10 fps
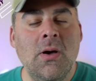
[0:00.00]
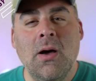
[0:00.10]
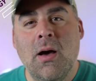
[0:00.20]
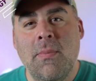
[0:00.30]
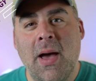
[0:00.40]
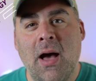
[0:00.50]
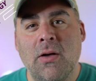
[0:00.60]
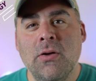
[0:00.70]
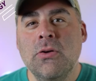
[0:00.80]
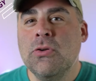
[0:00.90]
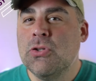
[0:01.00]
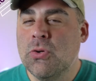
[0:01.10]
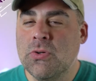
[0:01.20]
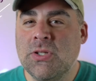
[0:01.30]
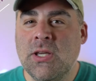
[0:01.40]
about
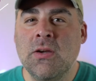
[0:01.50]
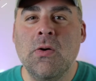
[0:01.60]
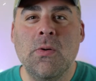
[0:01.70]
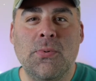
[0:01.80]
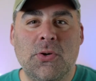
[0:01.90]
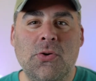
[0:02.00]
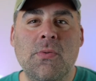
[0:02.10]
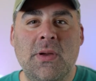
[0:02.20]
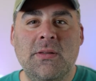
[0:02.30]
sourcing or procurement,